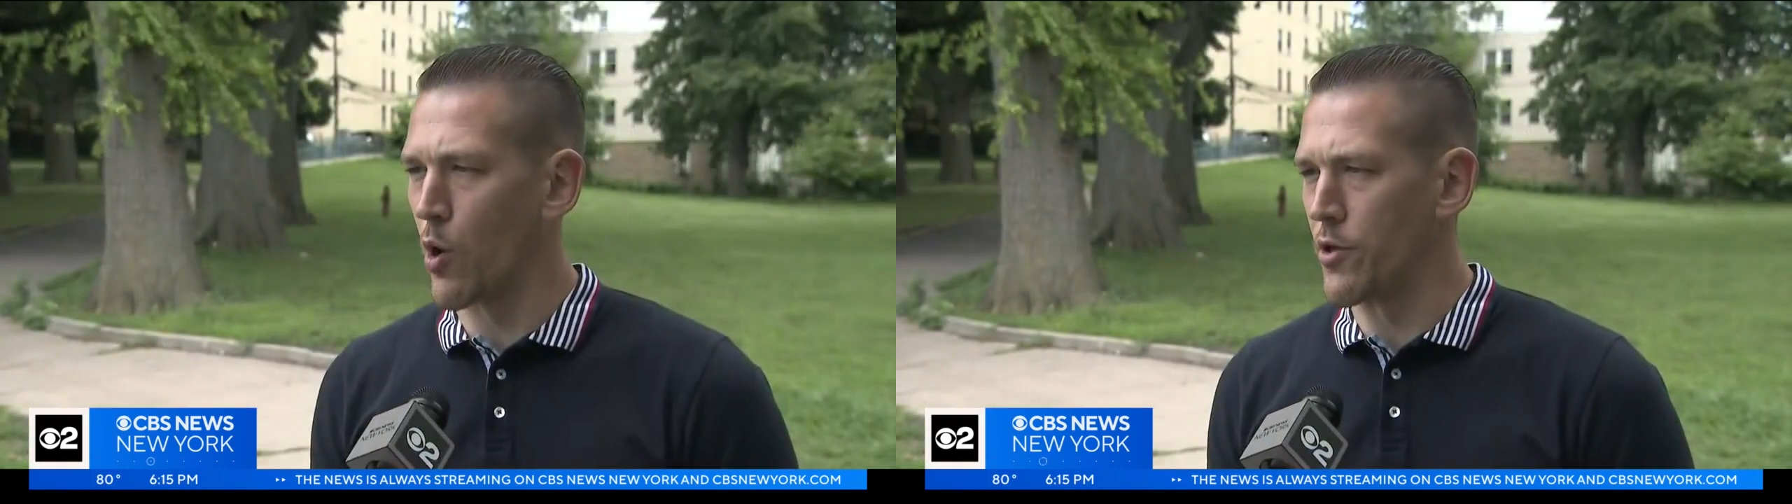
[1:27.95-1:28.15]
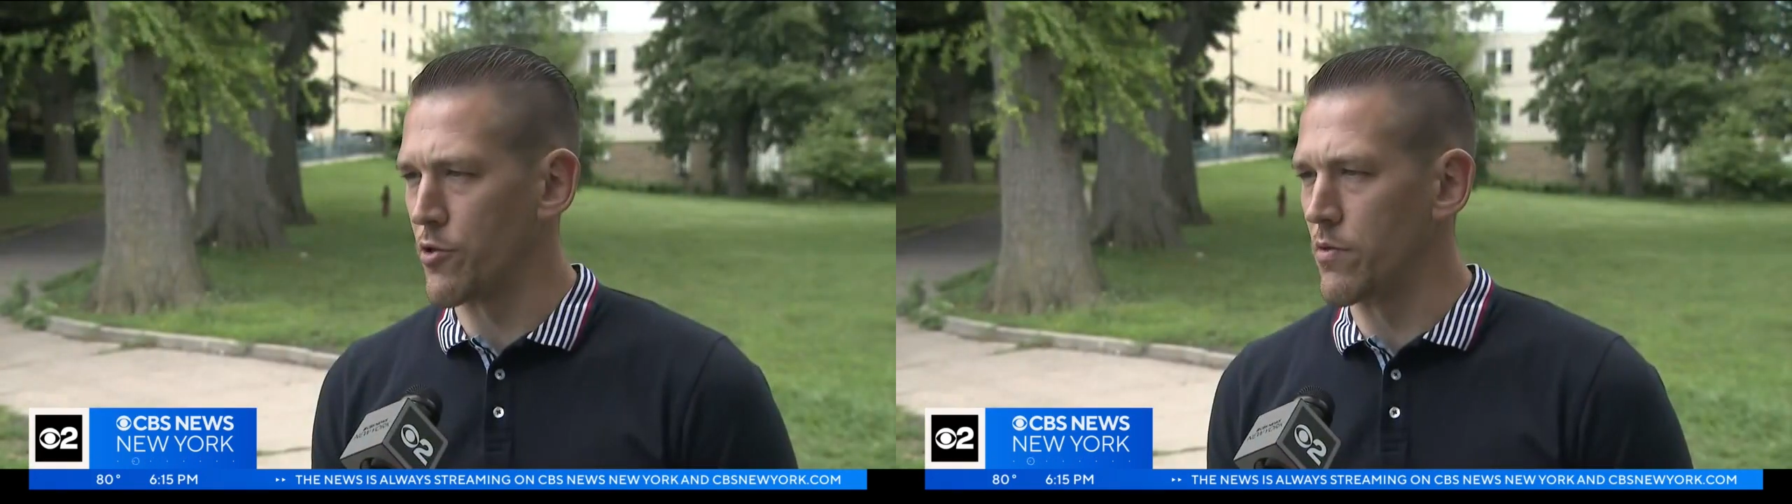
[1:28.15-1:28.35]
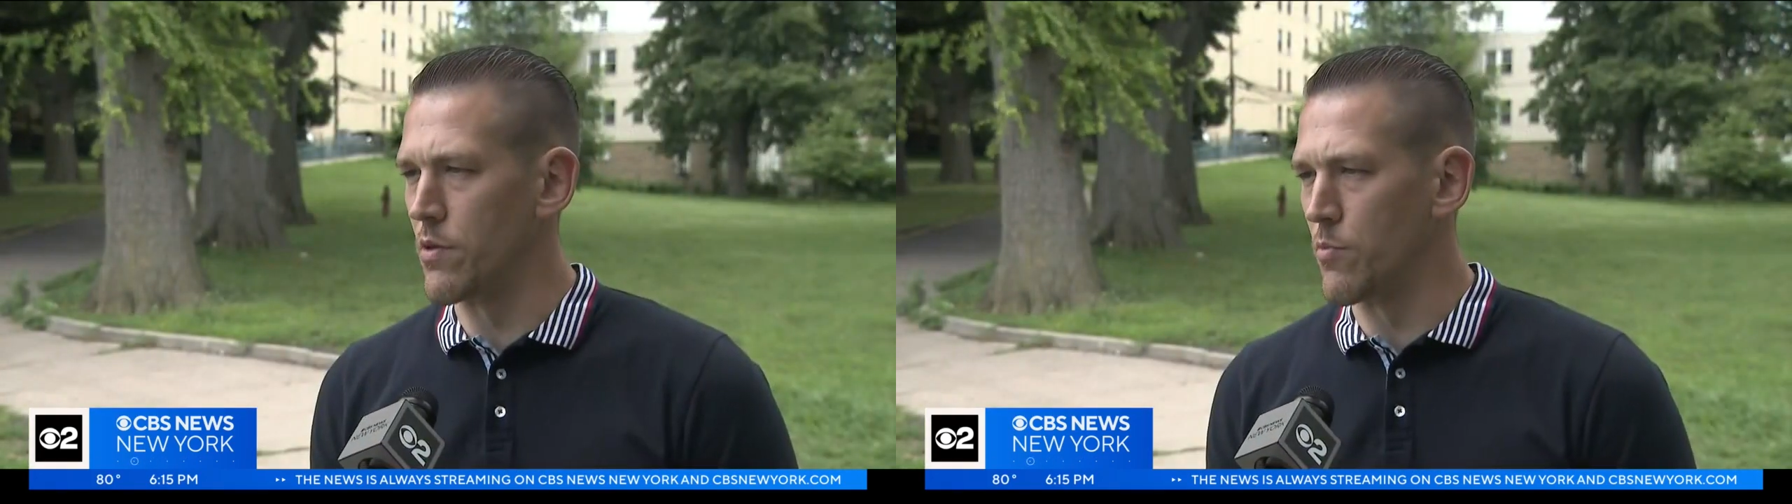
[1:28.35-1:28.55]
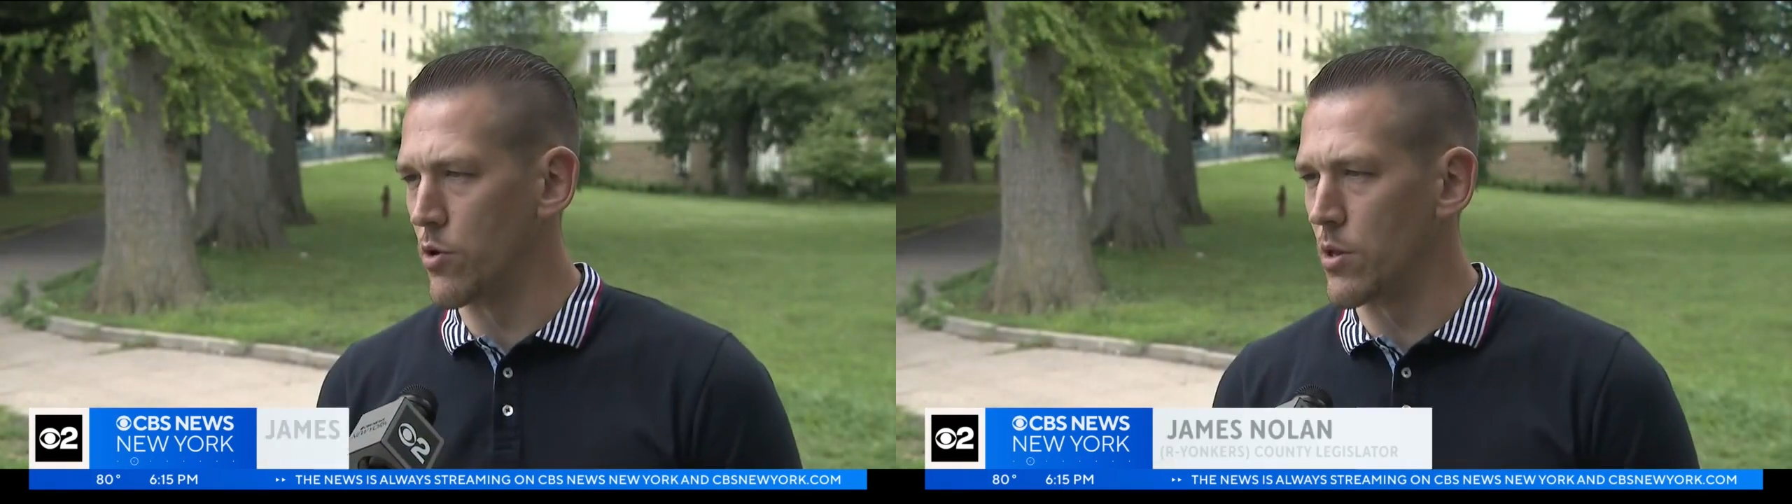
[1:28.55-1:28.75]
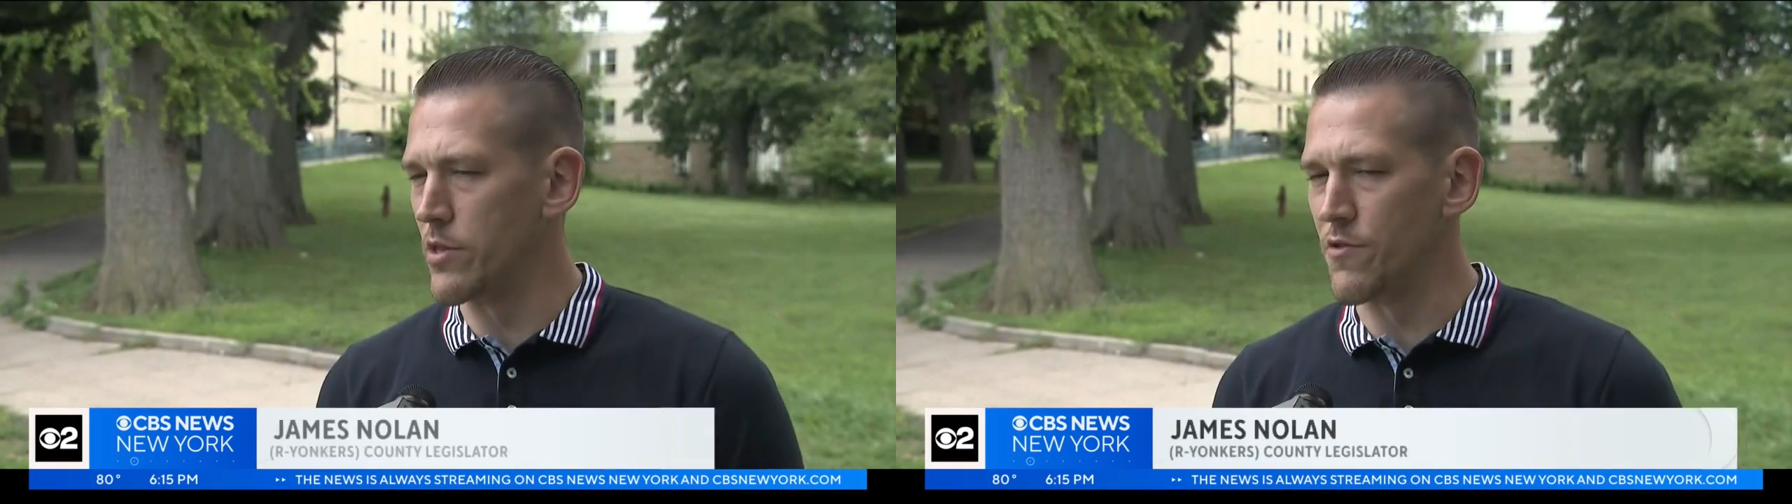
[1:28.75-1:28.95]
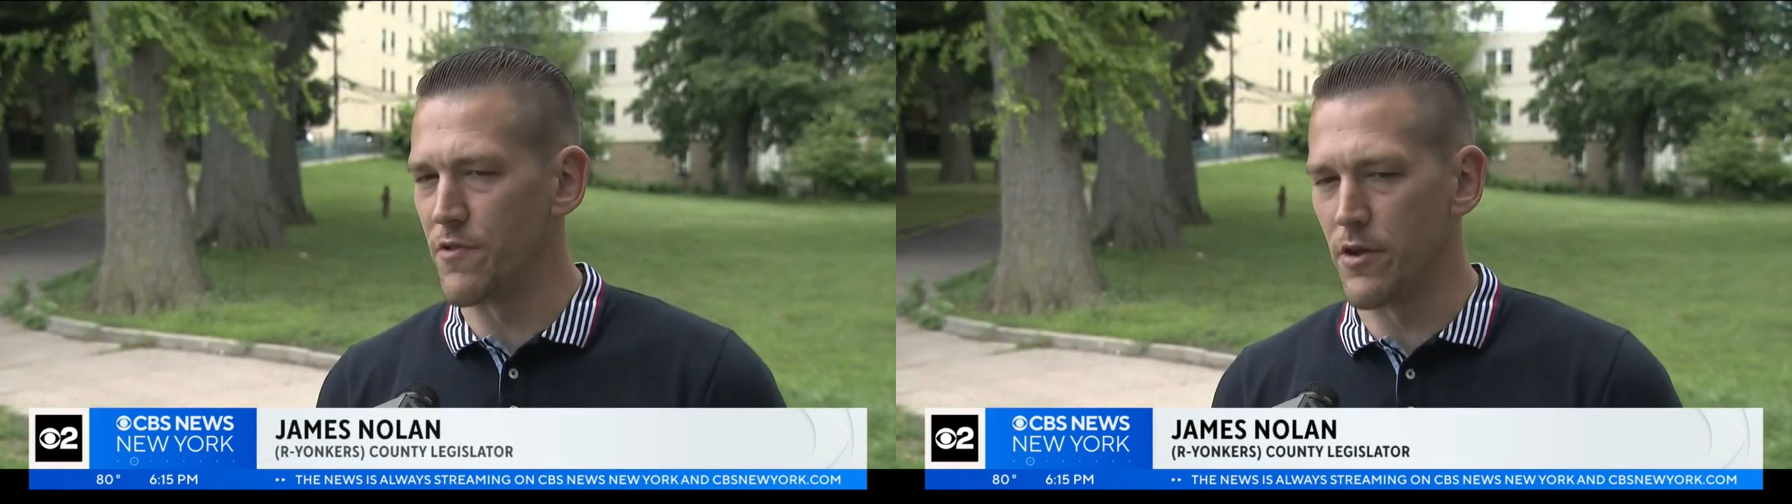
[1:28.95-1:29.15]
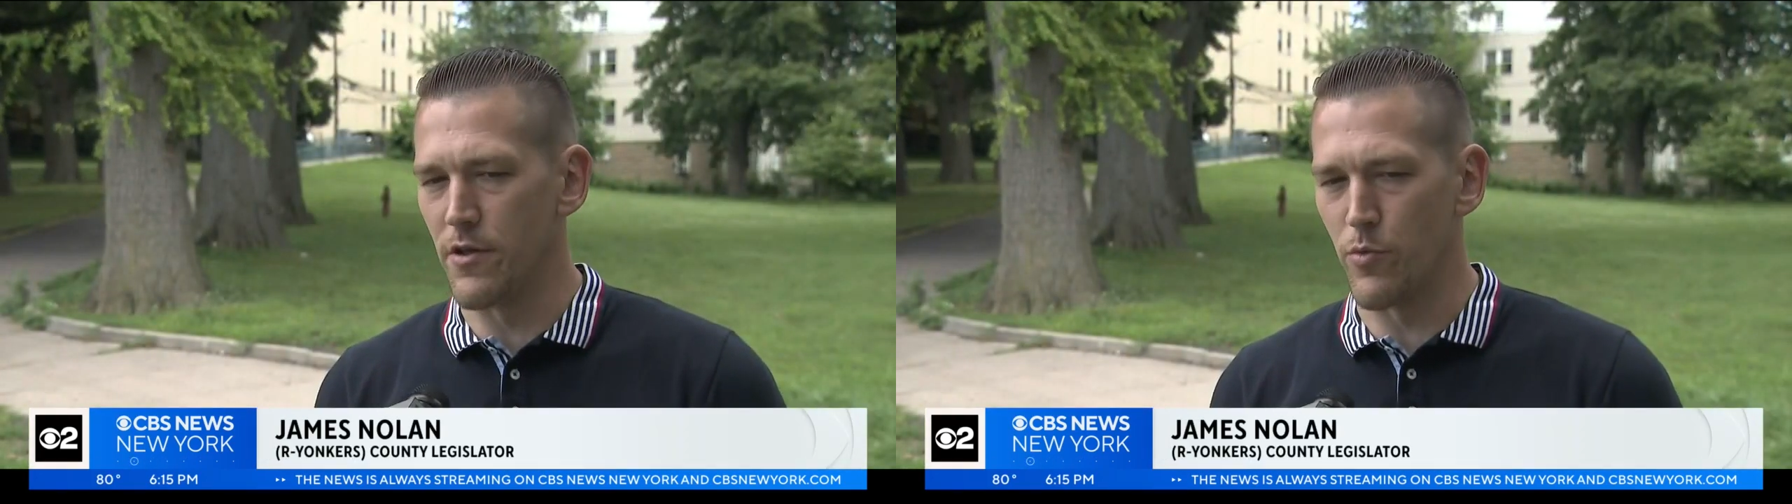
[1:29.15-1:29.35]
question. The board legislated